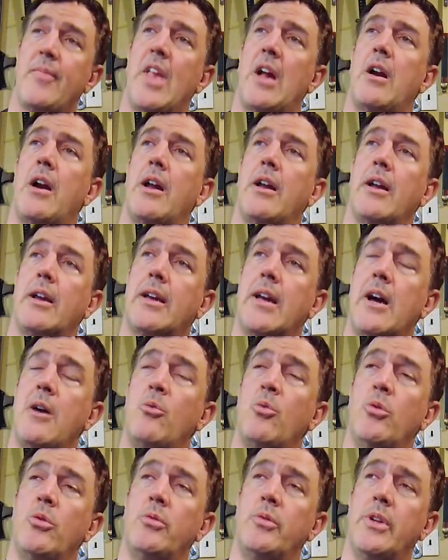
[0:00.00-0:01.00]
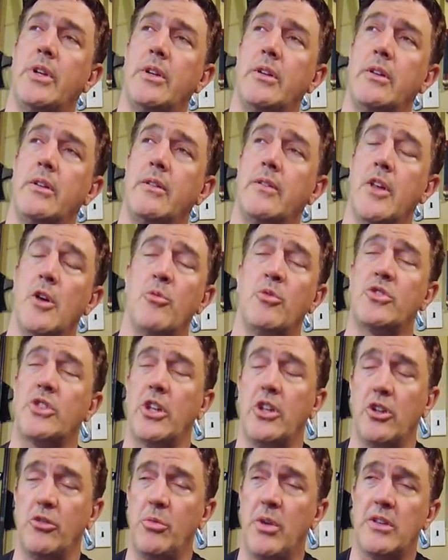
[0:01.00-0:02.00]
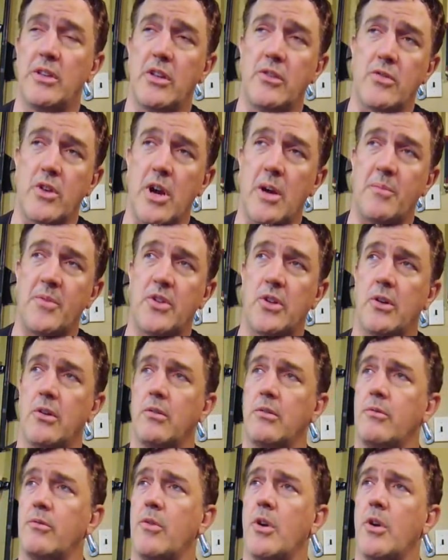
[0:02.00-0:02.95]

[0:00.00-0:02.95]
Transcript: All right, I got wounded. They almost killed me on the drop zone,